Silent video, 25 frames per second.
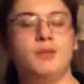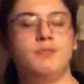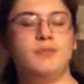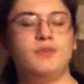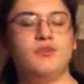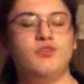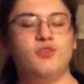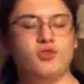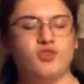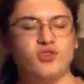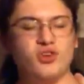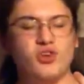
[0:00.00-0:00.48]

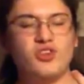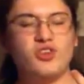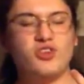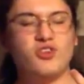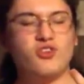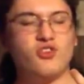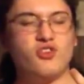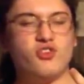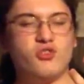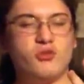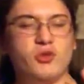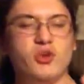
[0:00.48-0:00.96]
If
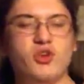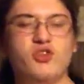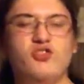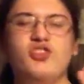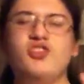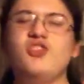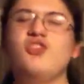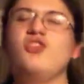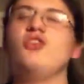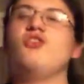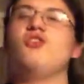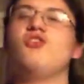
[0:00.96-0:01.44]

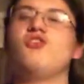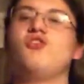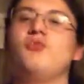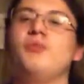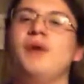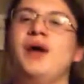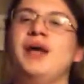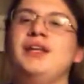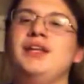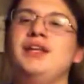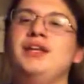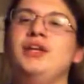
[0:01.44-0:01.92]
she starts
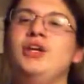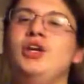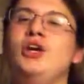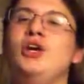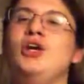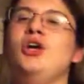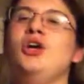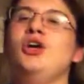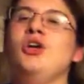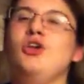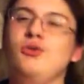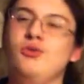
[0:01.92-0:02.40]
smiling,
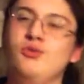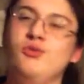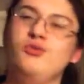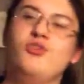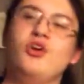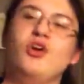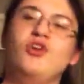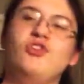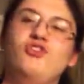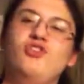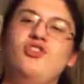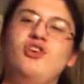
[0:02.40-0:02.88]
you
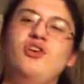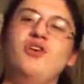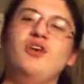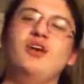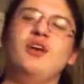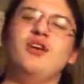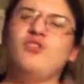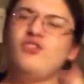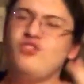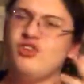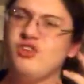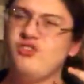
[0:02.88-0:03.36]
start cheering,
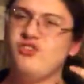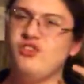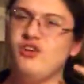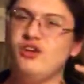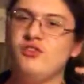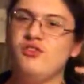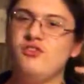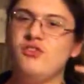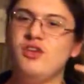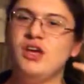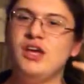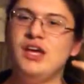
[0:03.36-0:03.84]
and if she
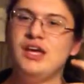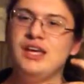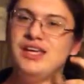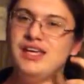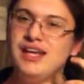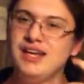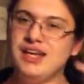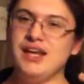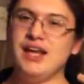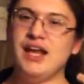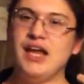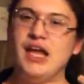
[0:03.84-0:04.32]
starts
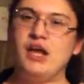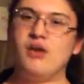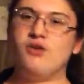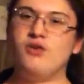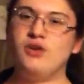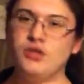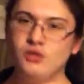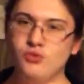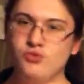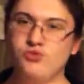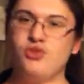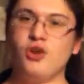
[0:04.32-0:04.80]
getting
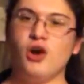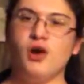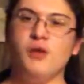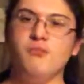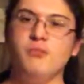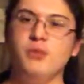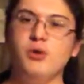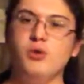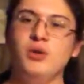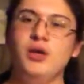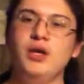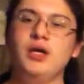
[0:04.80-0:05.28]
angry, you start
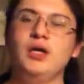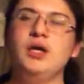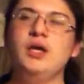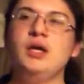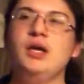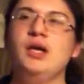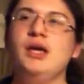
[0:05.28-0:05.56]
booing.